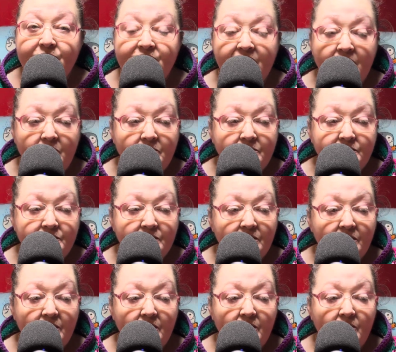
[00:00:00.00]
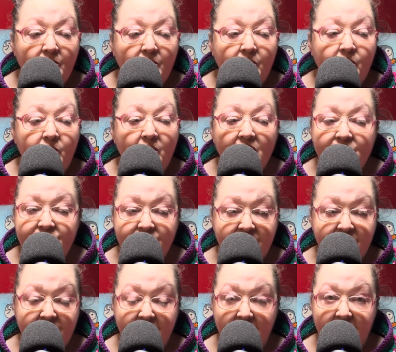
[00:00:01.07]
equals a
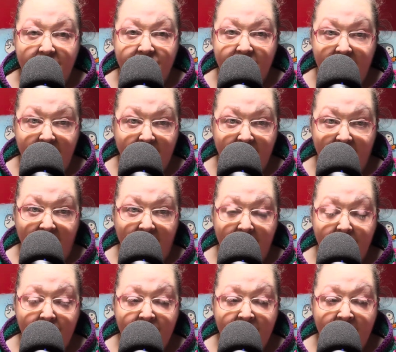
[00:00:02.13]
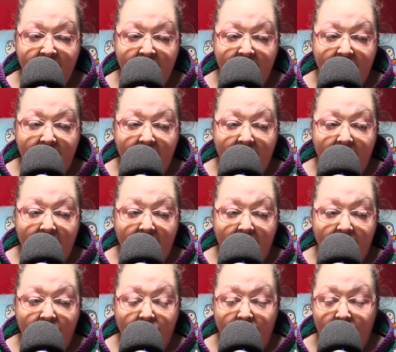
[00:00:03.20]
worsted 10-ply,
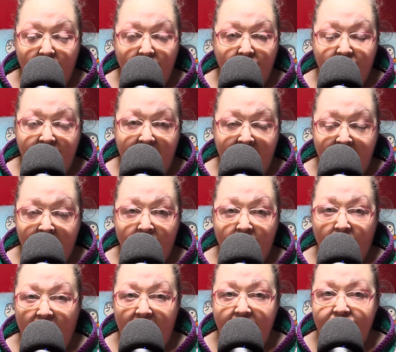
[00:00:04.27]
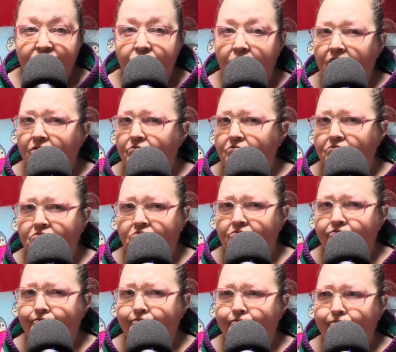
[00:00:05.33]
you know, or an Aran weight.
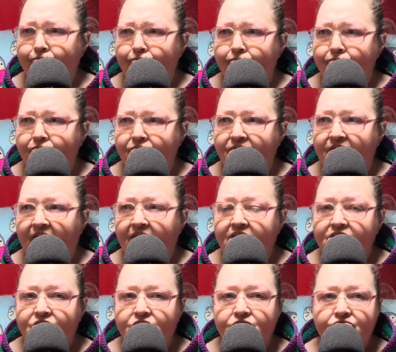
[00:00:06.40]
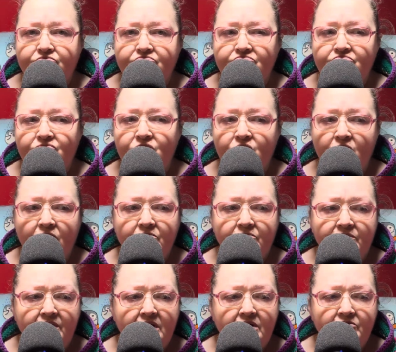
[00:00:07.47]
That is not
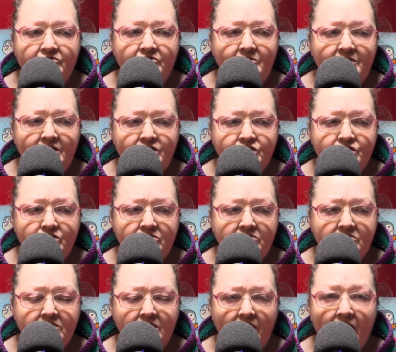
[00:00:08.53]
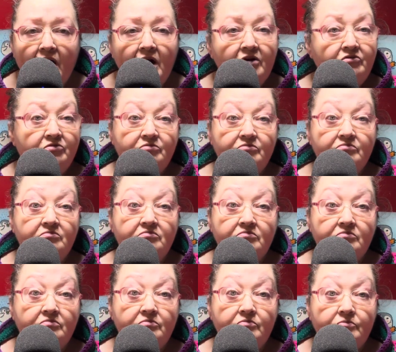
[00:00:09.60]
the information I've
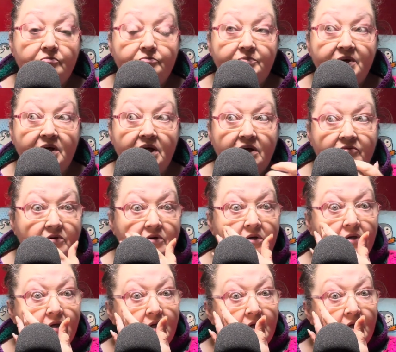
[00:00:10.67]
been given